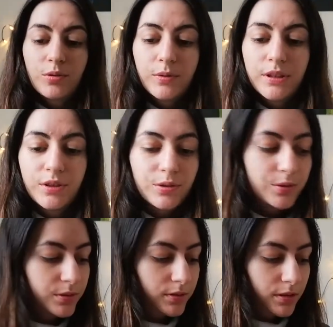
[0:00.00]

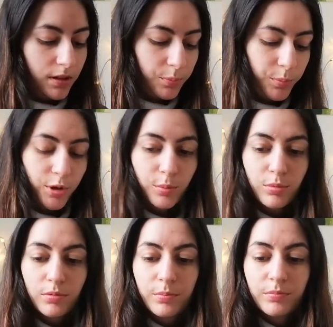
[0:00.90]
redo the
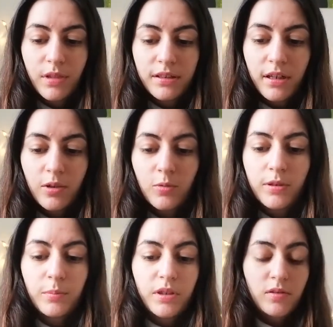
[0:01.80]
purple, the dark
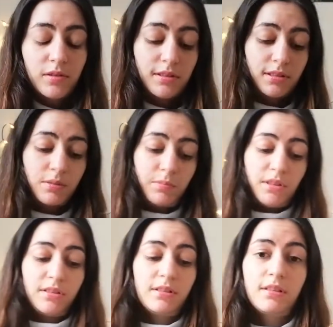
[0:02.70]
one, because I
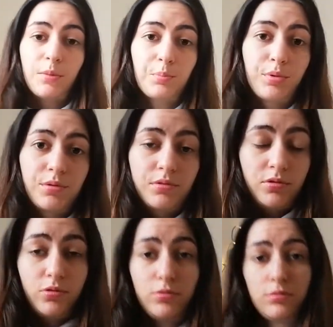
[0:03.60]
messed it up.
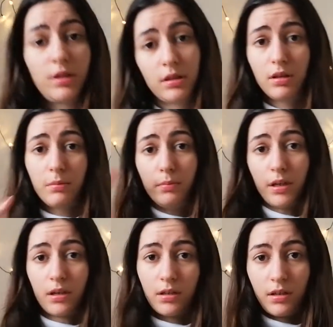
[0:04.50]
So I'll come
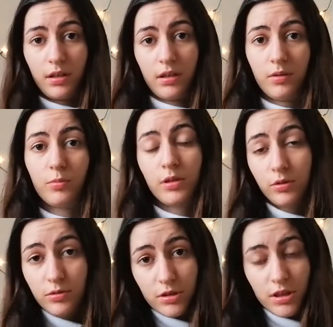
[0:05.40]
back and we'll
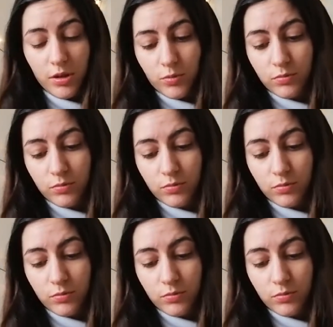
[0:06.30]
continue.